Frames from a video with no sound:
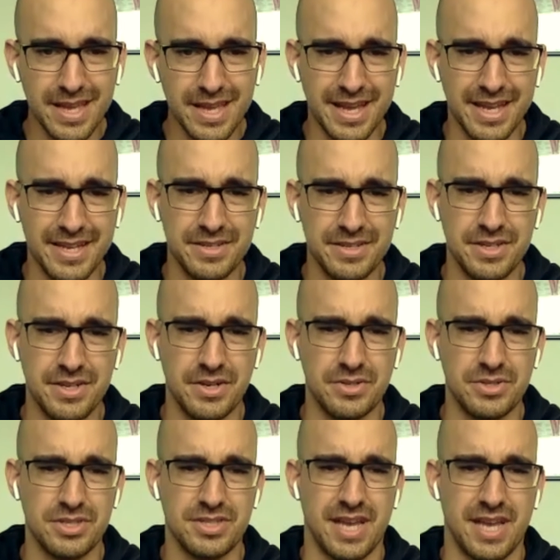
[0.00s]
And,
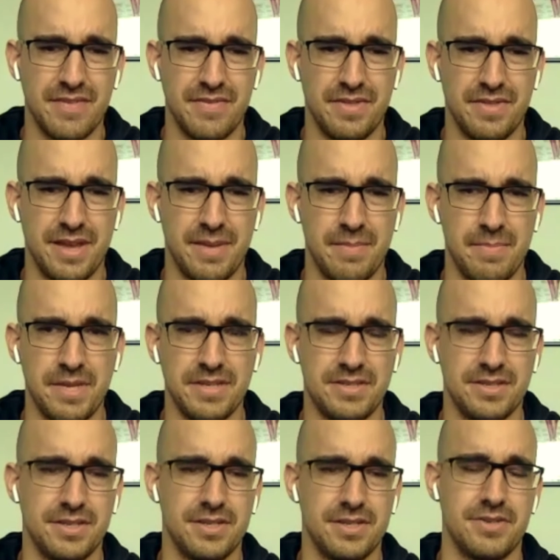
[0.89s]
just having that
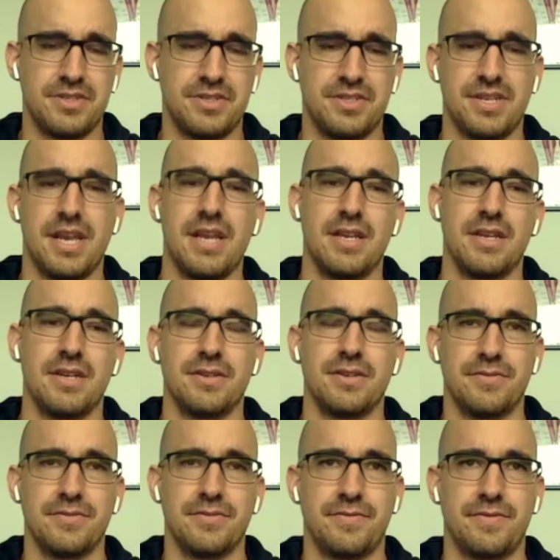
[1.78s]
basic understanding
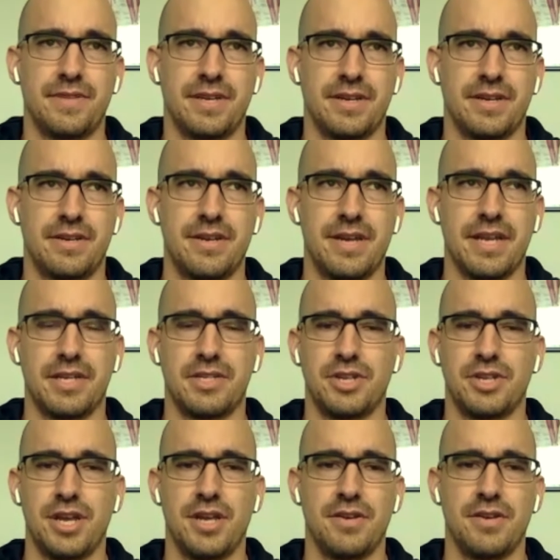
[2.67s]
of that kinetic
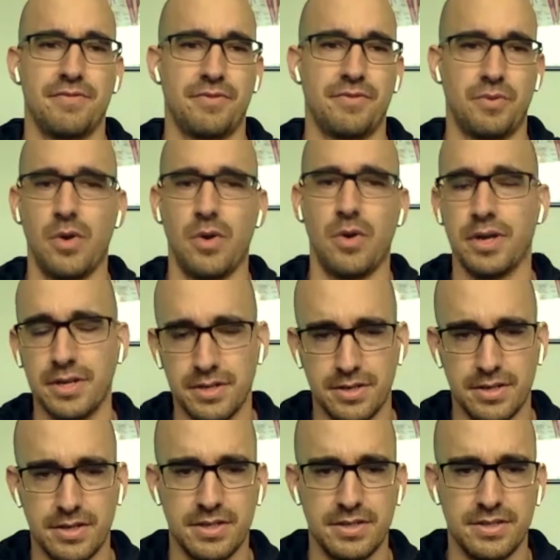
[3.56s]
chain of throwing
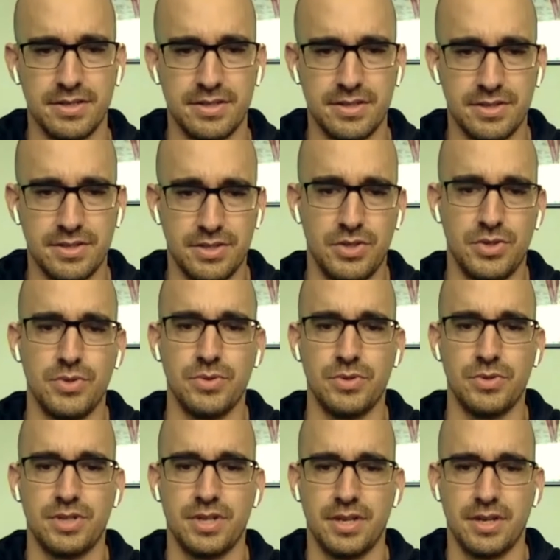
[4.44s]
is
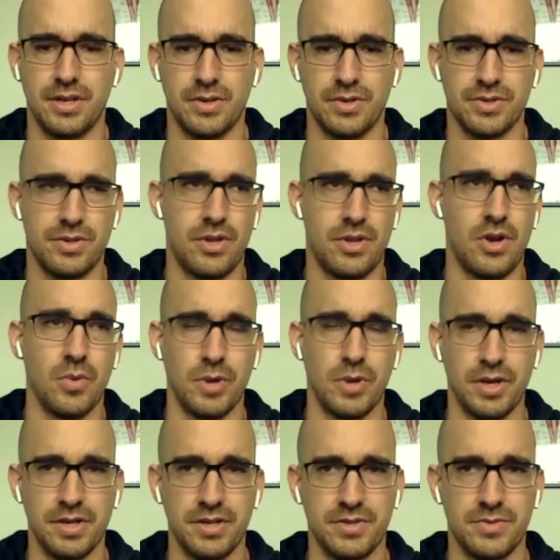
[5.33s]
huge. And it goes a long
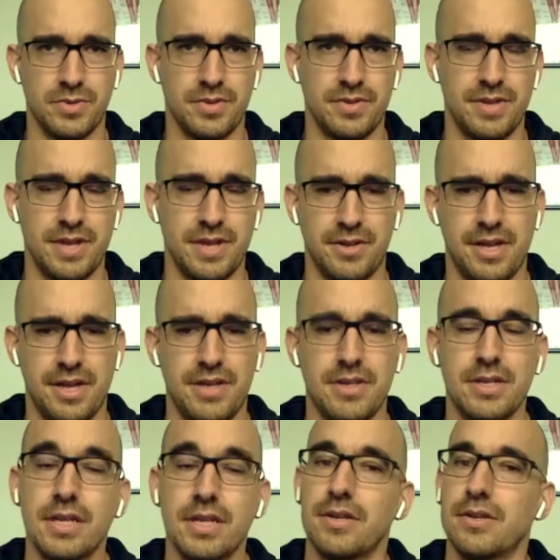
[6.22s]
ways with not only how
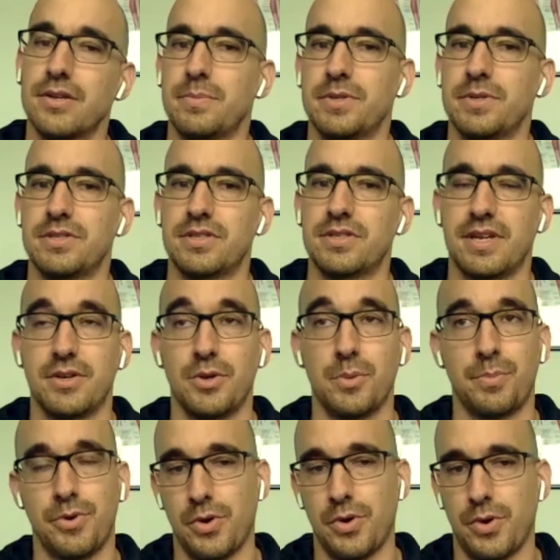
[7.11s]
you needle, but just how
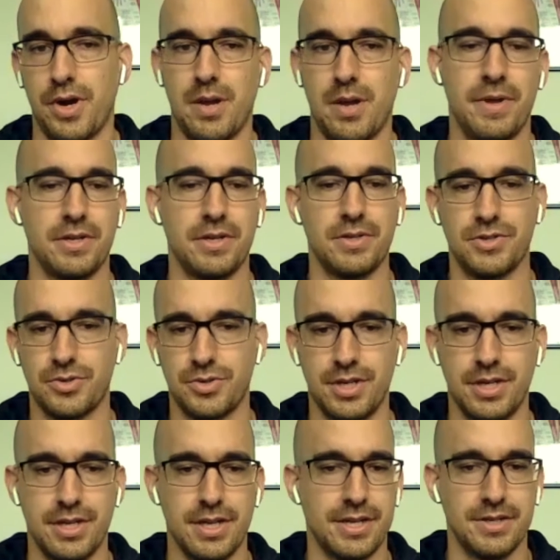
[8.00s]
you program, how you
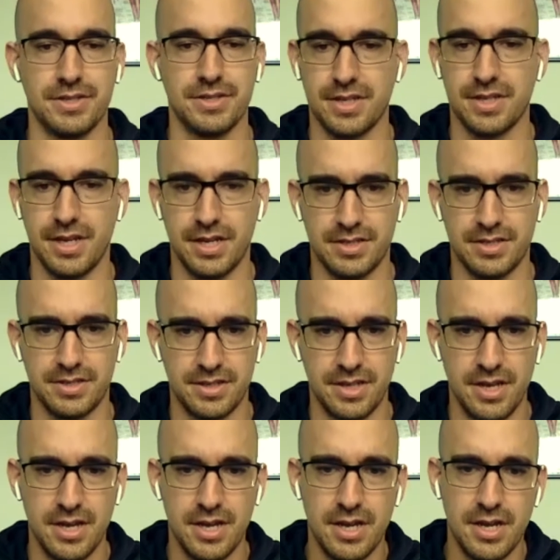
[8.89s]
treat, how you
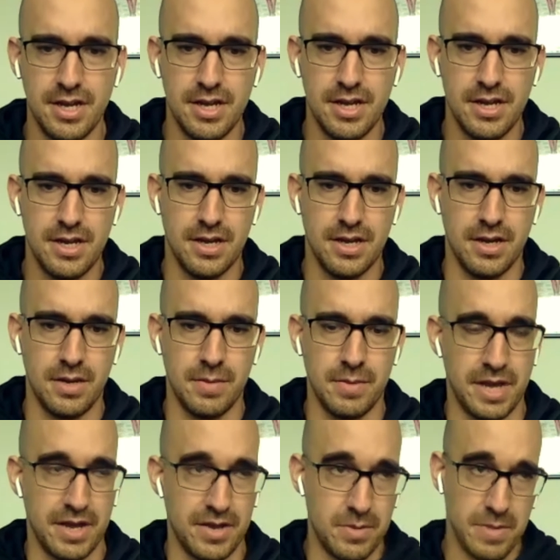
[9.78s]
assess,
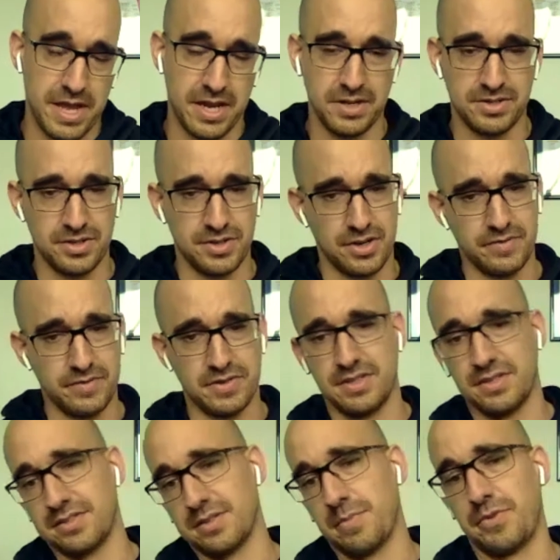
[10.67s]
and how you manage the
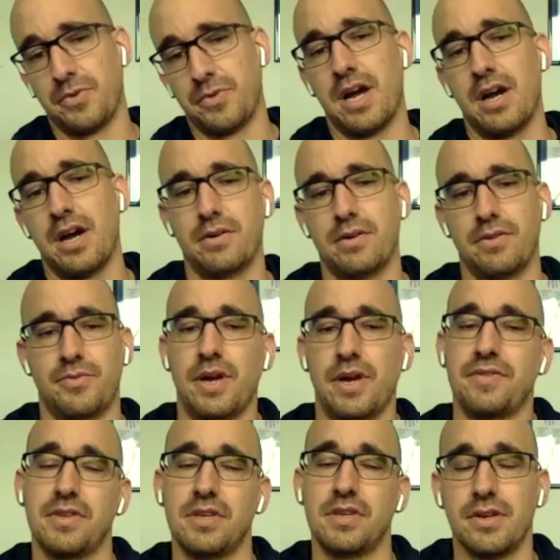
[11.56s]
nervous system throughout
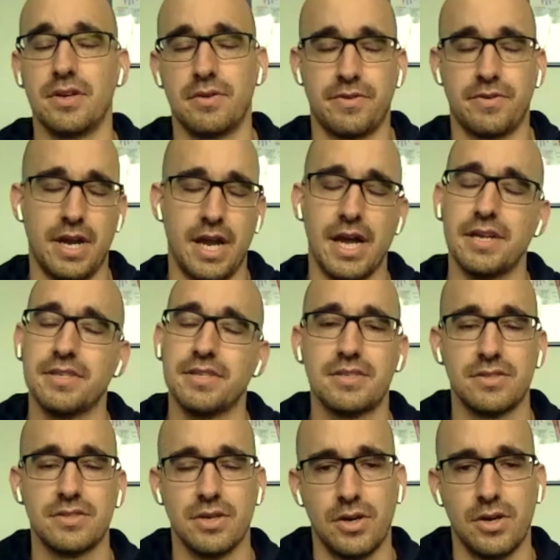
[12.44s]
the year for guys.
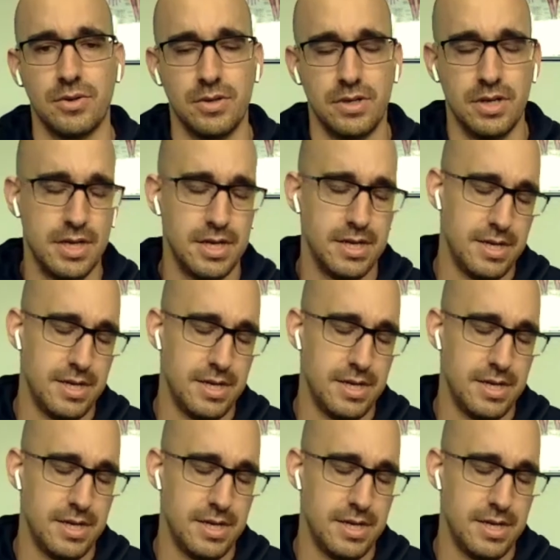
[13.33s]
So